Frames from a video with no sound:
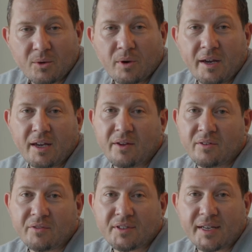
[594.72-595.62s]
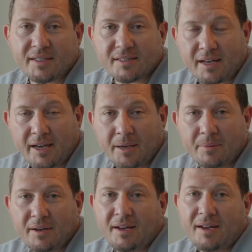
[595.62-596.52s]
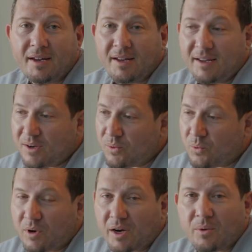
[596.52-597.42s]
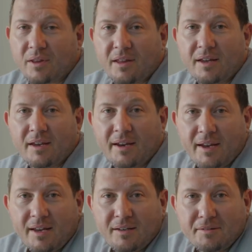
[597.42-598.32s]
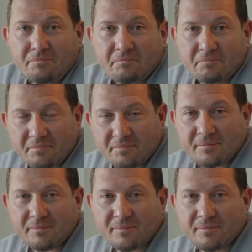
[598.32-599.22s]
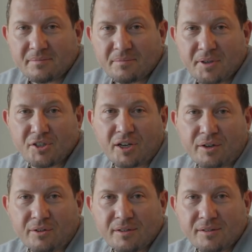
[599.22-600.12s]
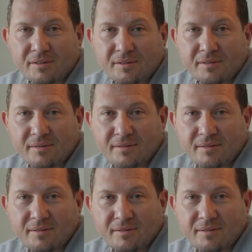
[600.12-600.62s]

a way, even if it takes time, work with it, and be generous